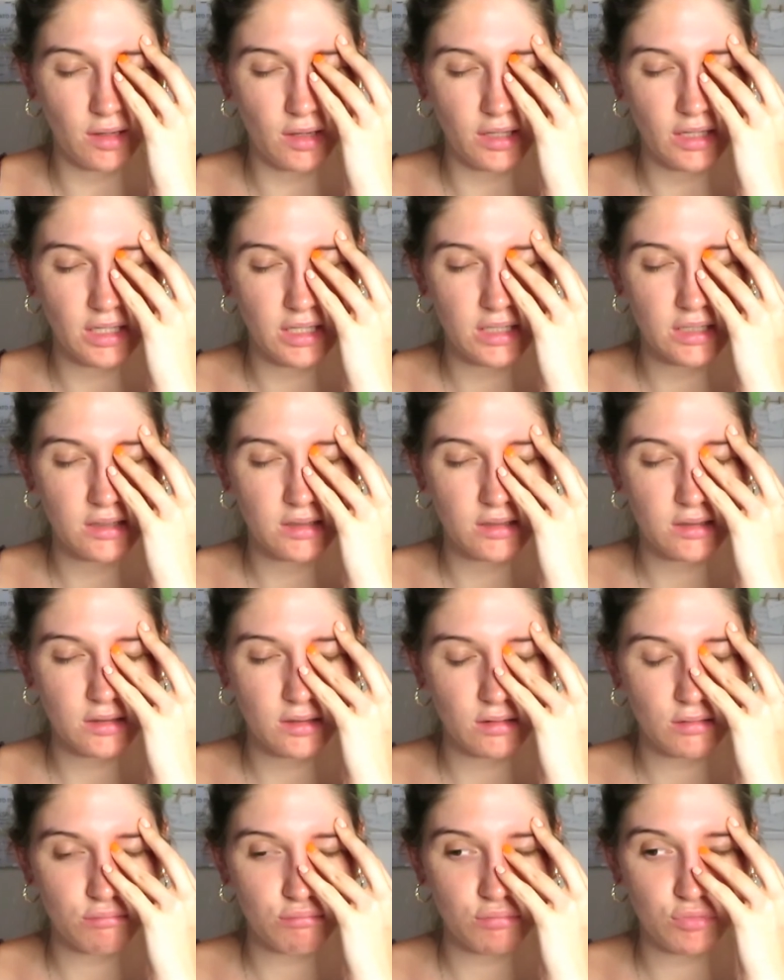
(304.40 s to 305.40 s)
like
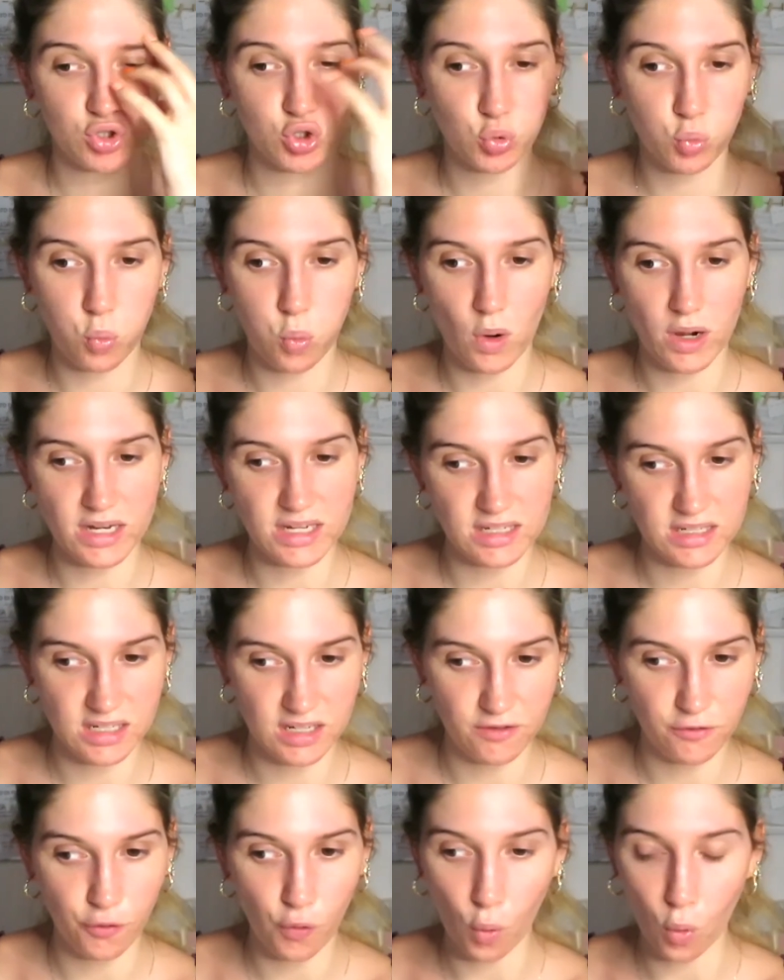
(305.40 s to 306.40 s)

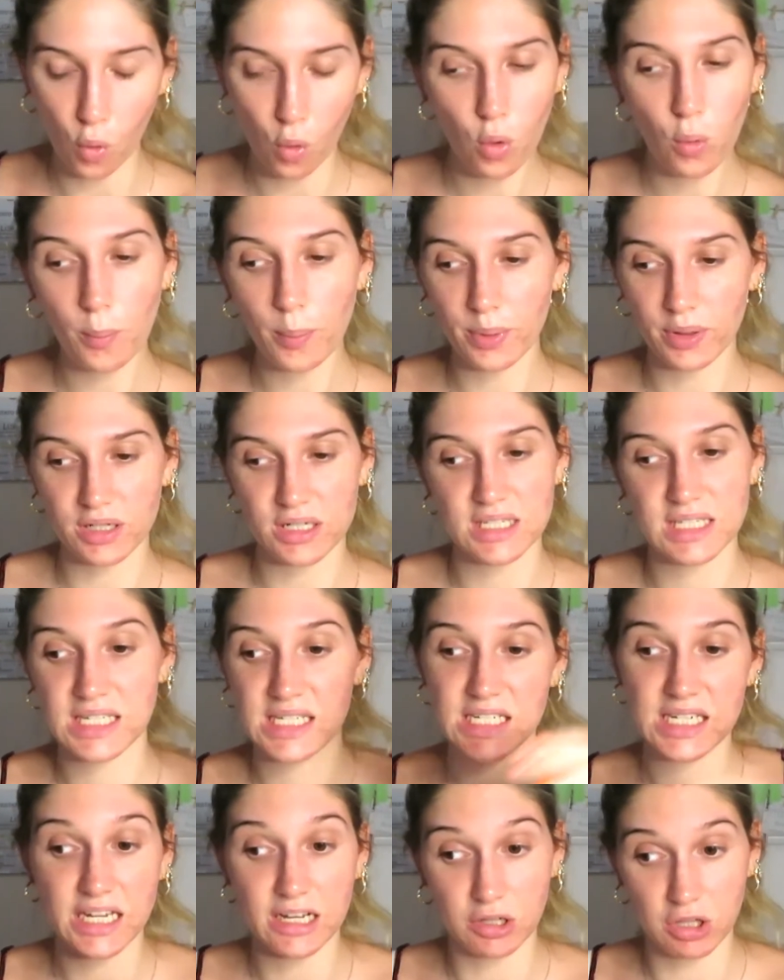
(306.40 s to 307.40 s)
24 but
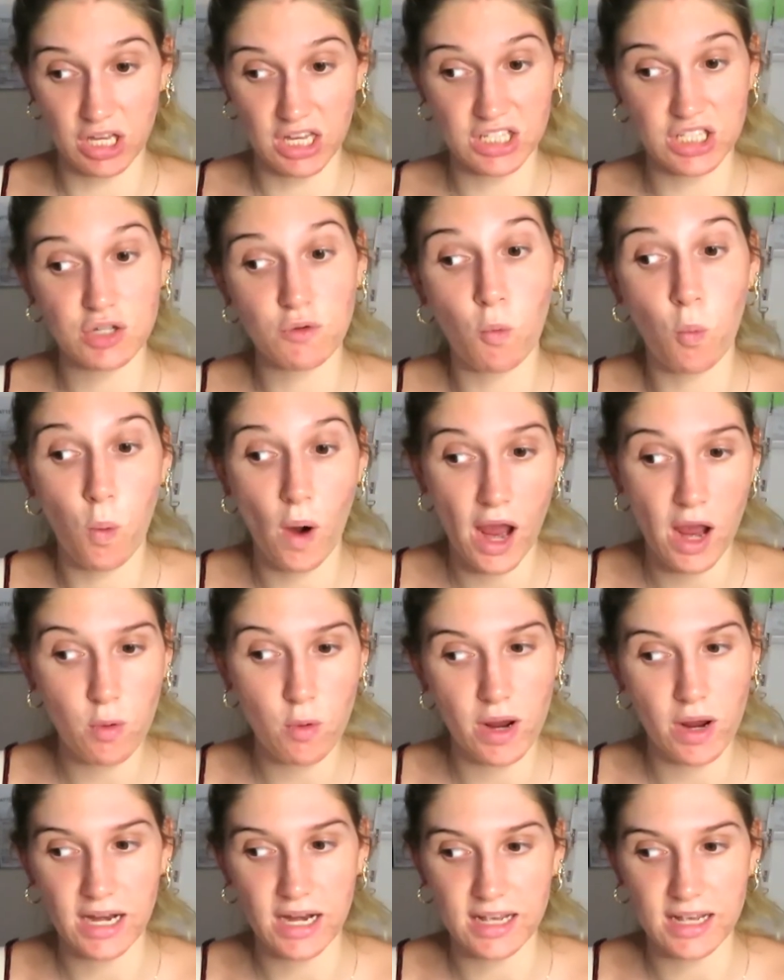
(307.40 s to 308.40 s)
still it's way
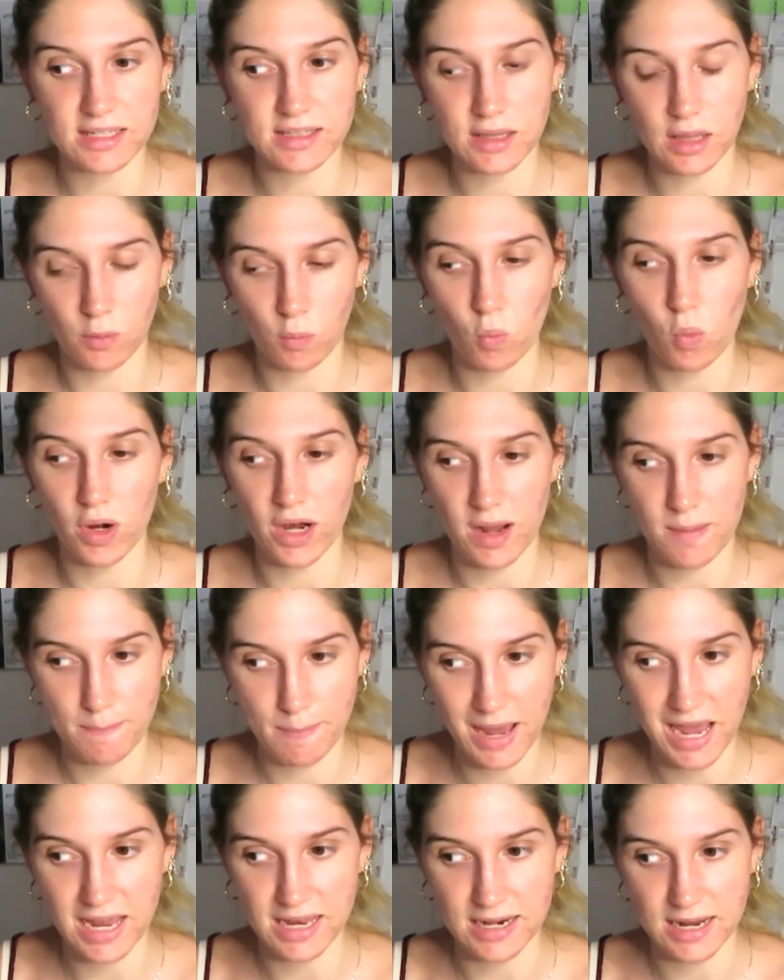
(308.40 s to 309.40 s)
way less than what i
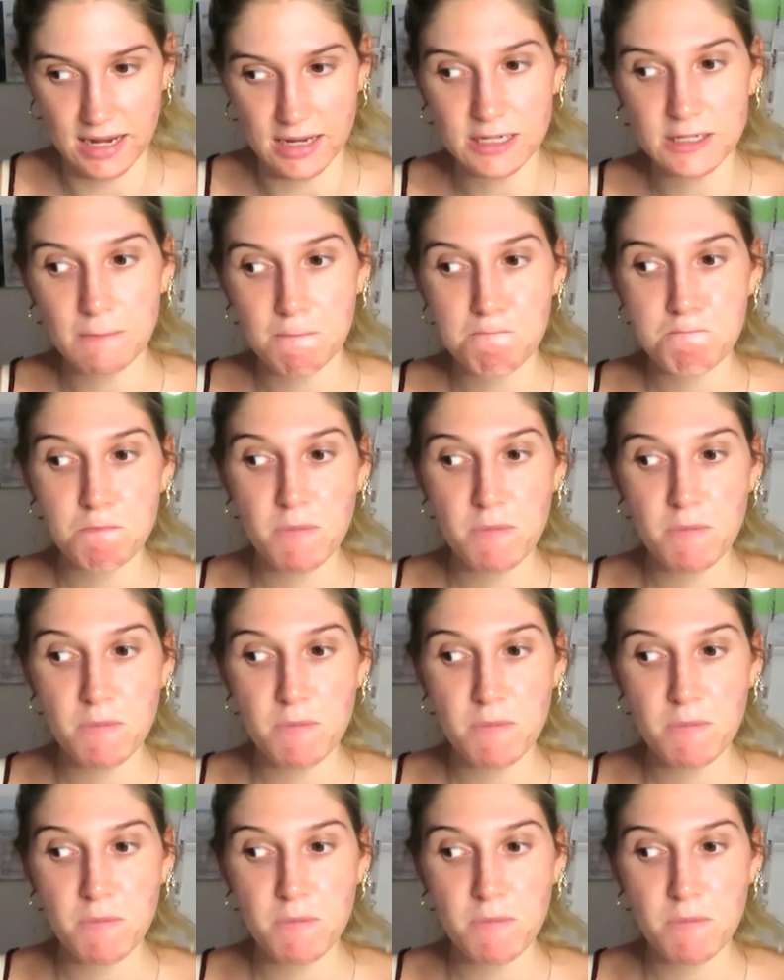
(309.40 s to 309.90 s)
paid it